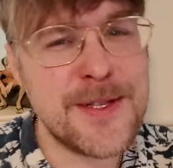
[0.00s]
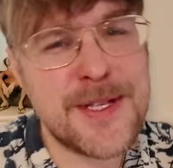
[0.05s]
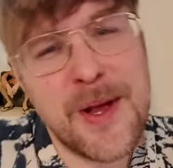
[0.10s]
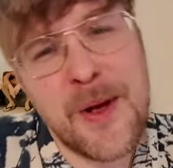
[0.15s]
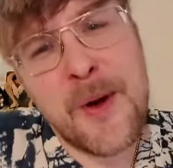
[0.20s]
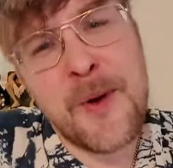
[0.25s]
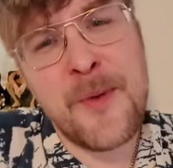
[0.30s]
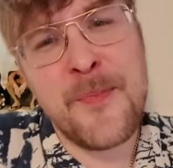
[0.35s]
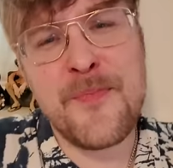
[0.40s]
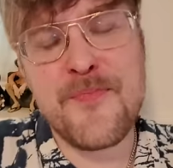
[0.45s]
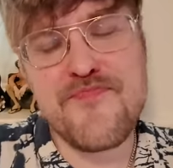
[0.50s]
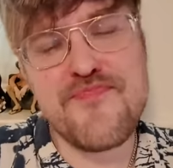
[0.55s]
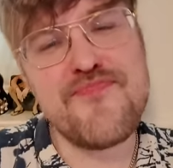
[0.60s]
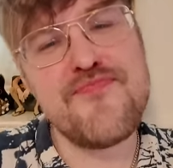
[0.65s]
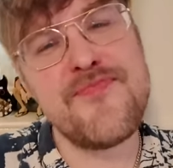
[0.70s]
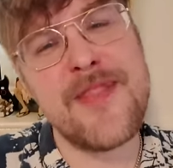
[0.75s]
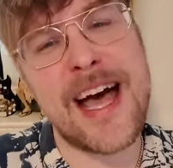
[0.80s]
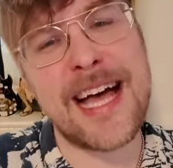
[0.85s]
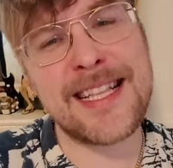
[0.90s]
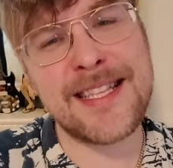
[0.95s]
So,
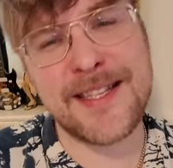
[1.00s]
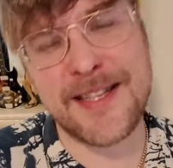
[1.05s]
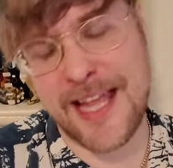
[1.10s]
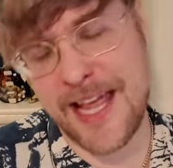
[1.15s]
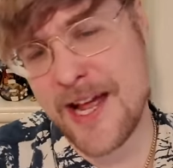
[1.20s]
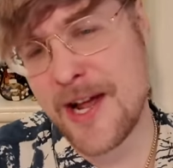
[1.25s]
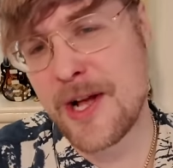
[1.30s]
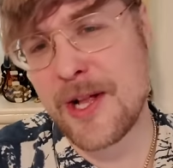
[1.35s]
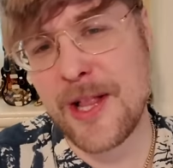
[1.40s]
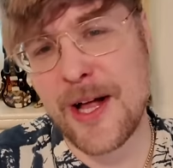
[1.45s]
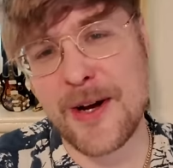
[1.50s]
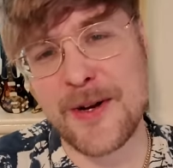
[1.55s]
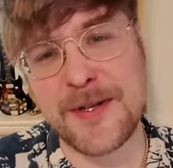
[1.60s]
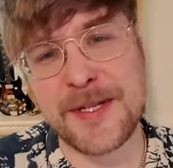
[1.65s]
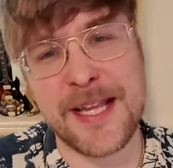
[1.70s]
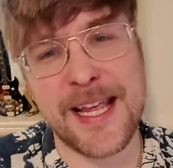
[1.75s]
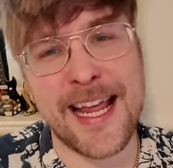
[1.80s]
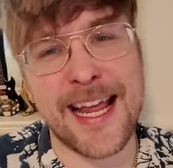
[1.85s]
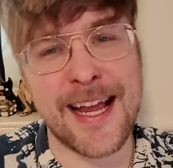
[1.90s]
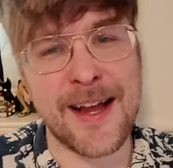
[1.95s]
that's in
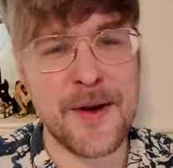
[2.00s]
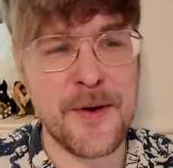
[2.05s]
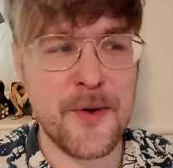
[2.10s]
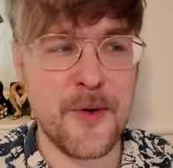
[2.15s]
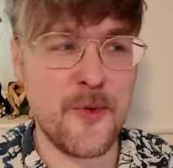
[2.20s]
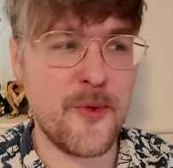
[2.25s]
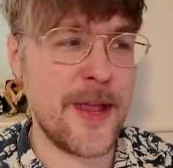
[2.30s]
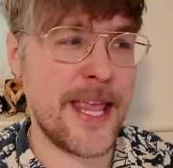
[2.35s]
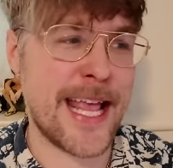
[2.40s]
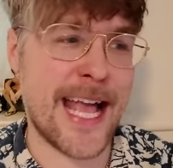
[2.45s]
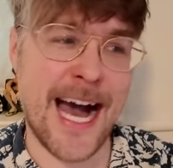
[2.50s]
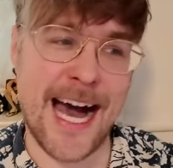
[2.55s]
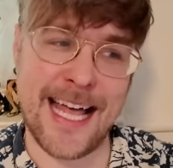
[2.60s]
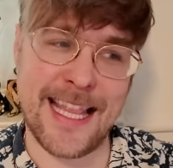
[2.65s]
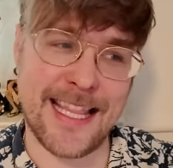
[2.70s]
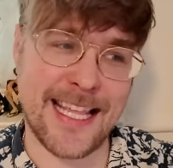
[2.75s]
closing, we got